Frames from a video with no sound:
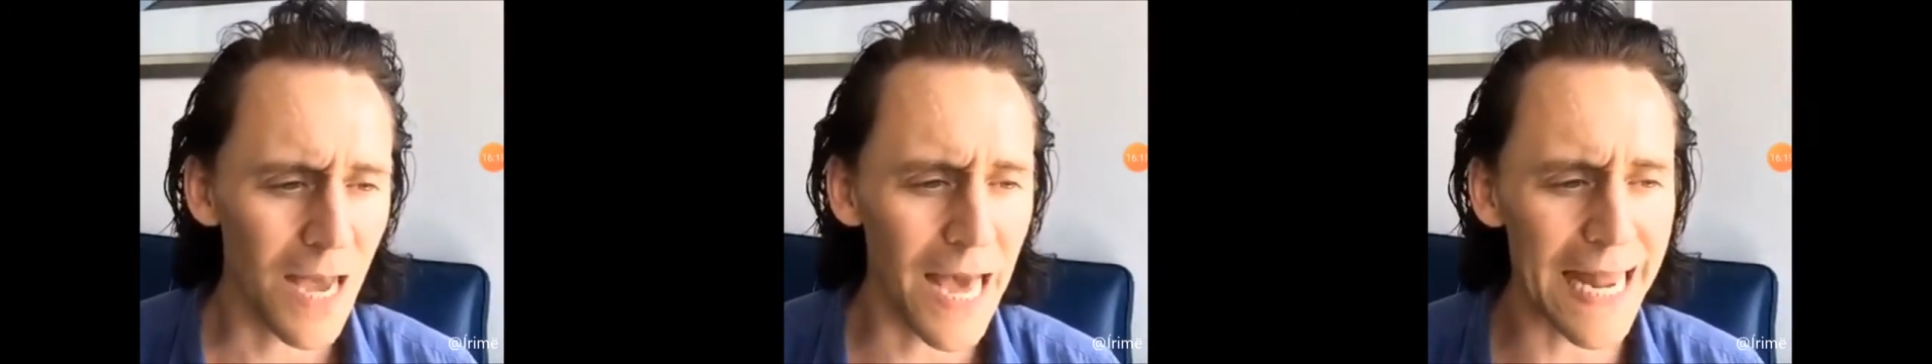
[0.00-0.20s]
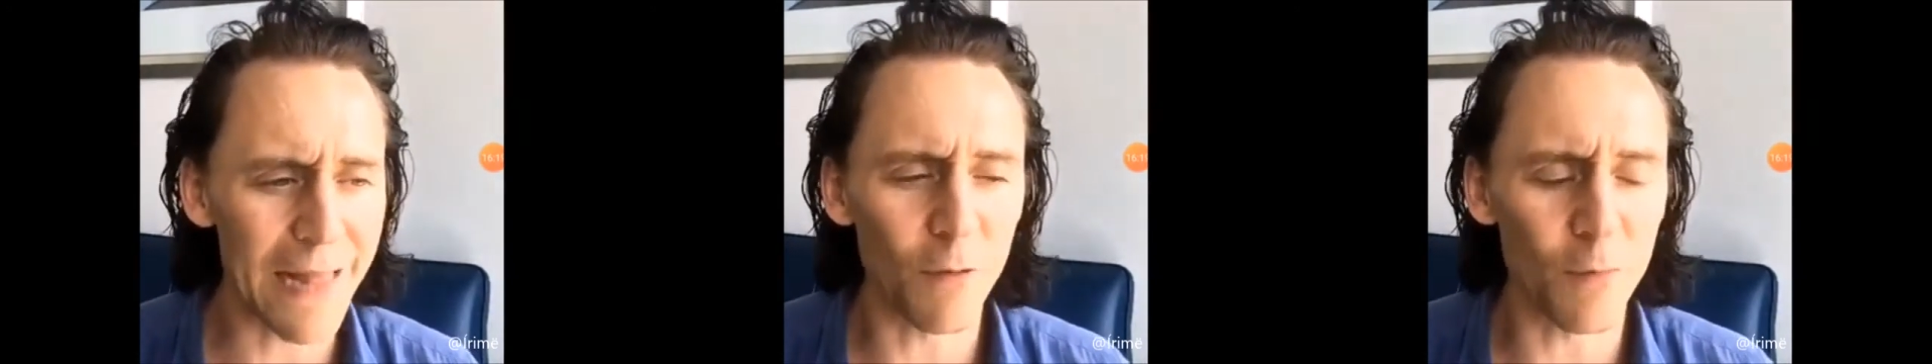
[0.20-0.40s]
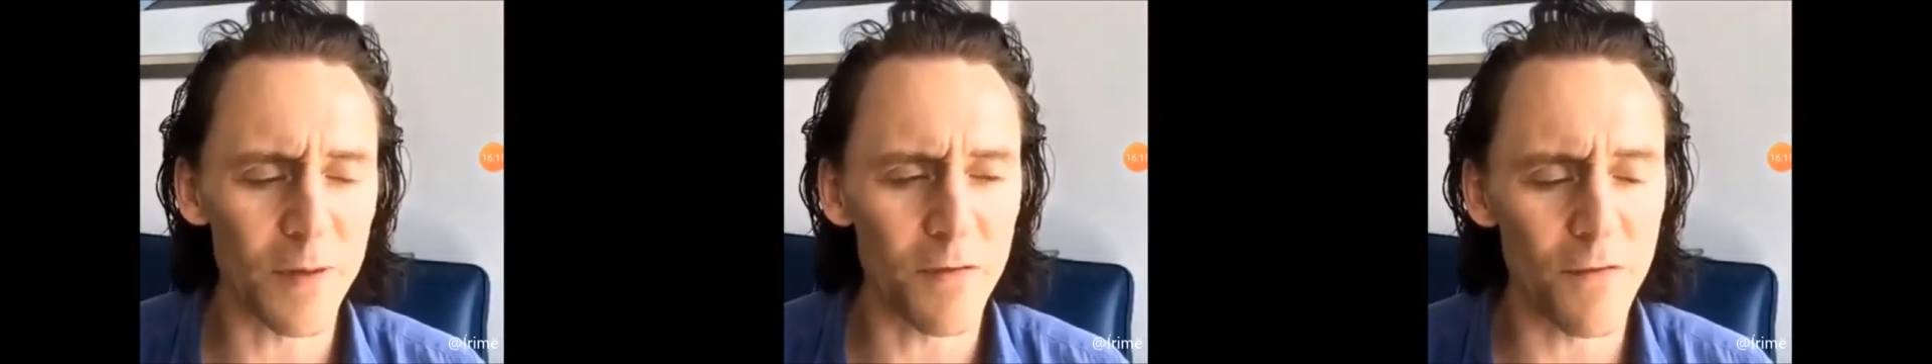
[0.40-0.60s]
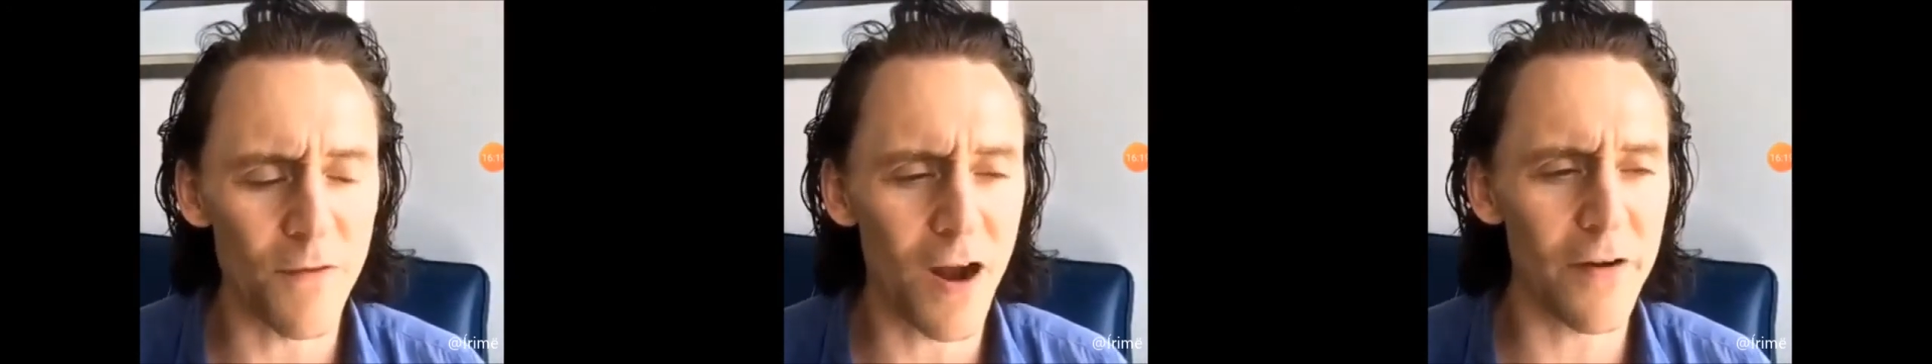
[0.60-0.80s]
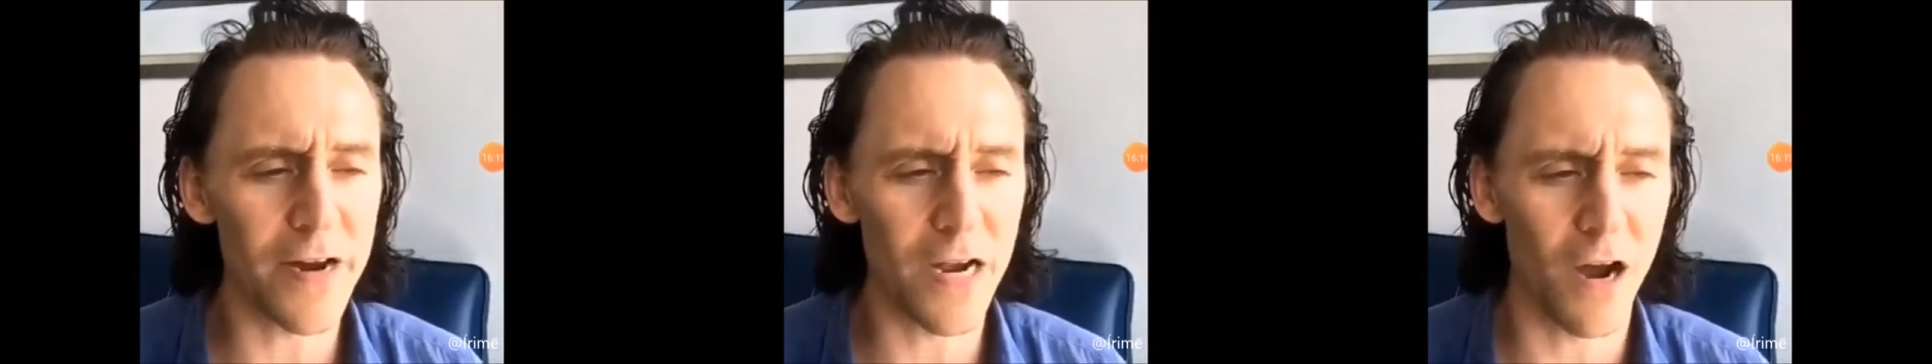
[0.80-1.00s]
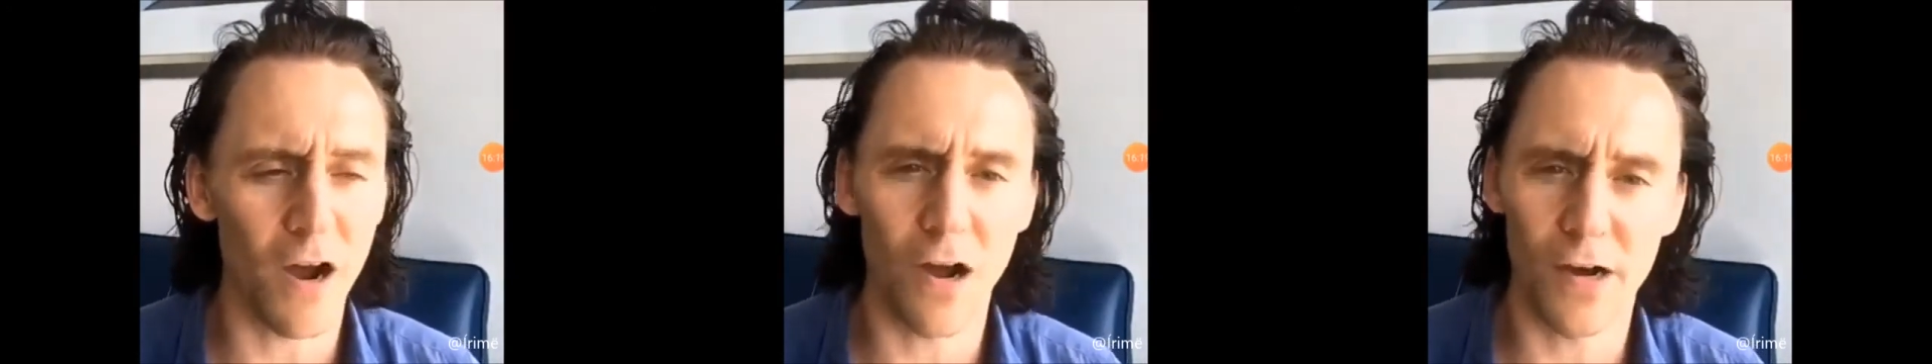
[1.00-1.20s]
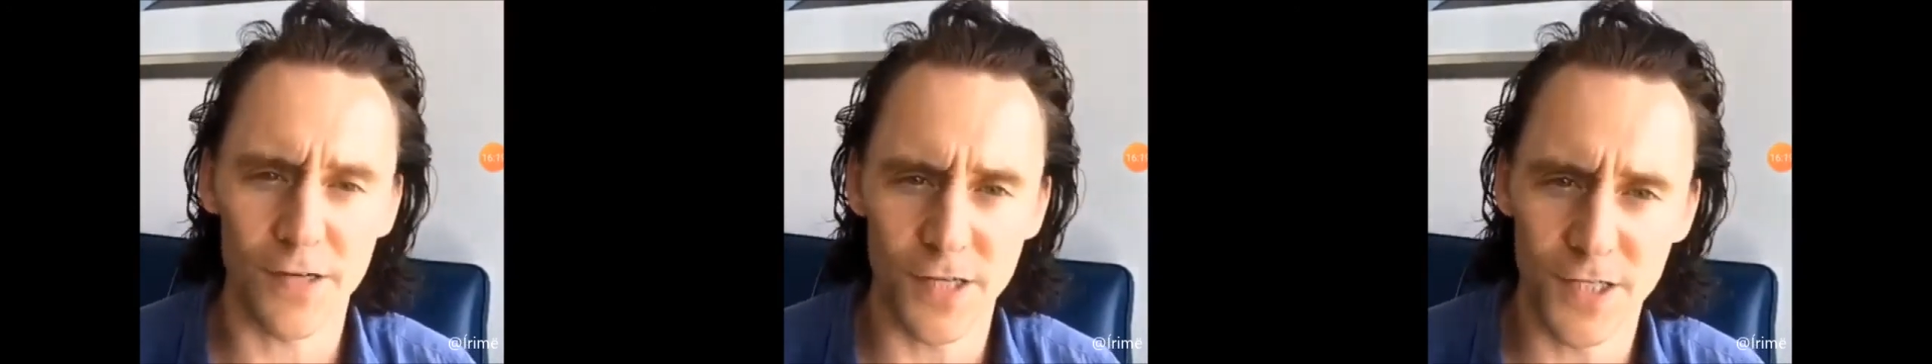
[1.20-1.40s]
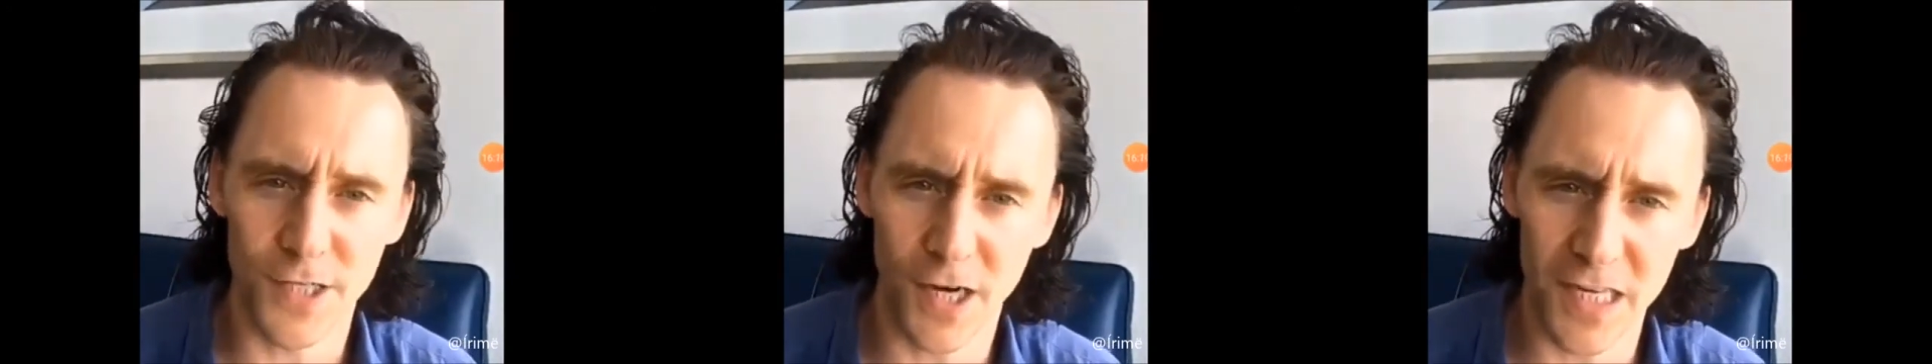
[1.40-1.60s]
And it will be very hard
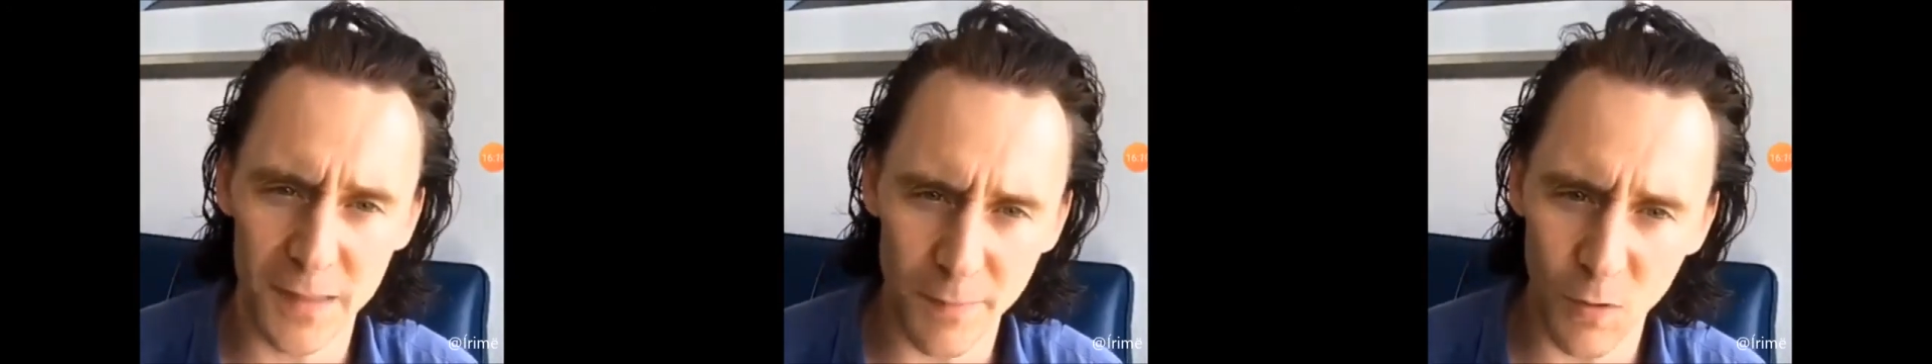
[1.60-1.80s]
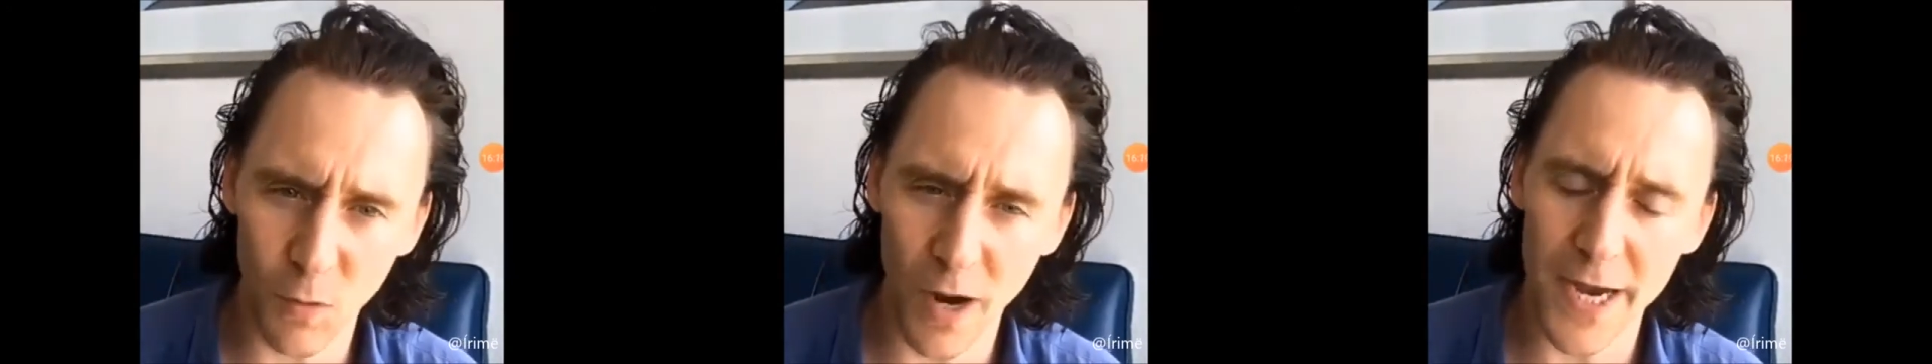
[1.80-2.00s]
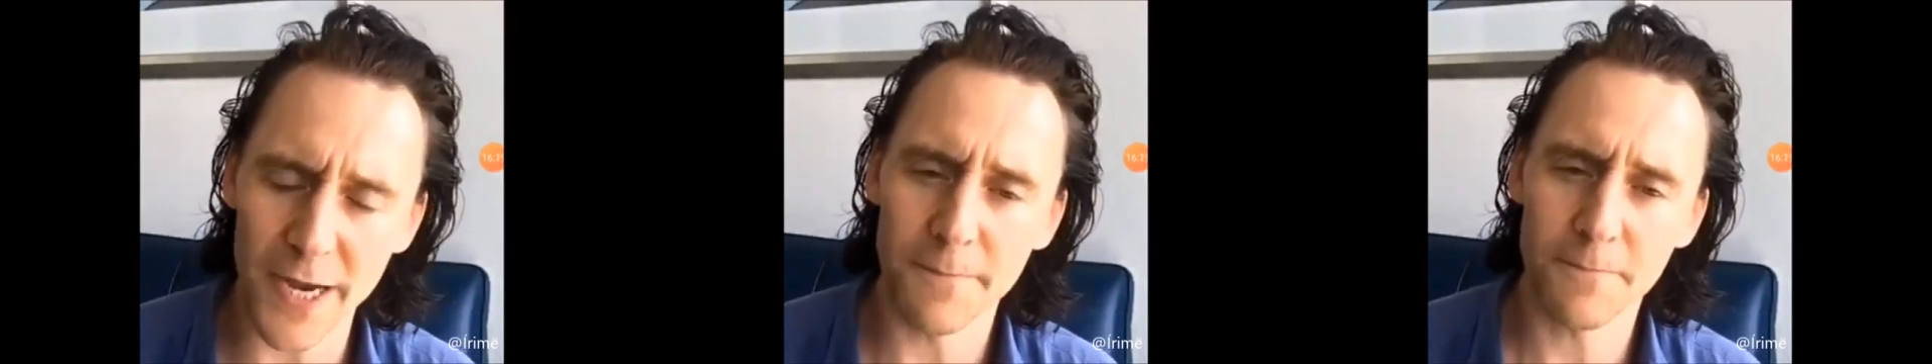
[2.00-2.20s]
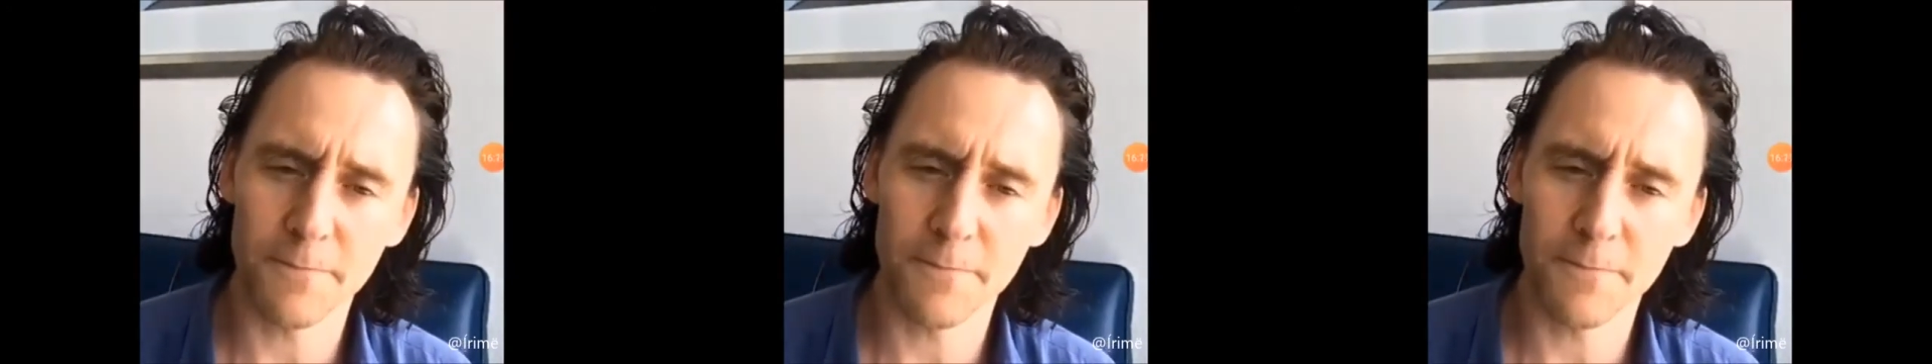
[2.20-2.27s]
to turn them away.